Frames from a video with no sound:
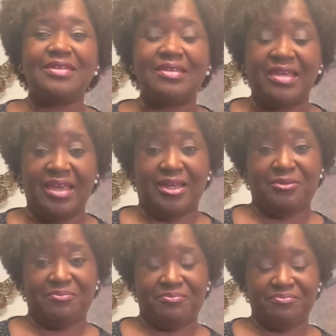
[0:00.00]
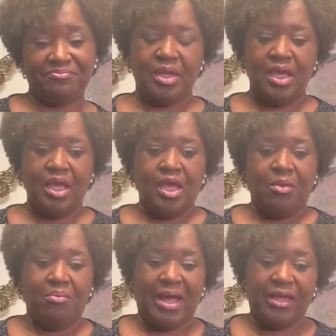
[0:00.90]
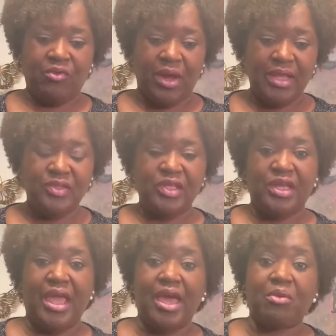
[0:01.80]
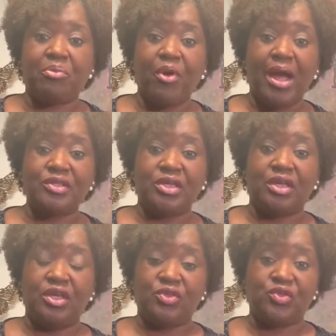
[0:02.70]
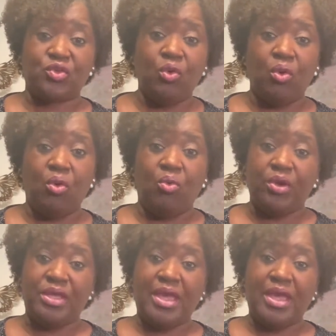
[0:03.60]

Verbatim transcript: Yeah. My grandson had a project at school where he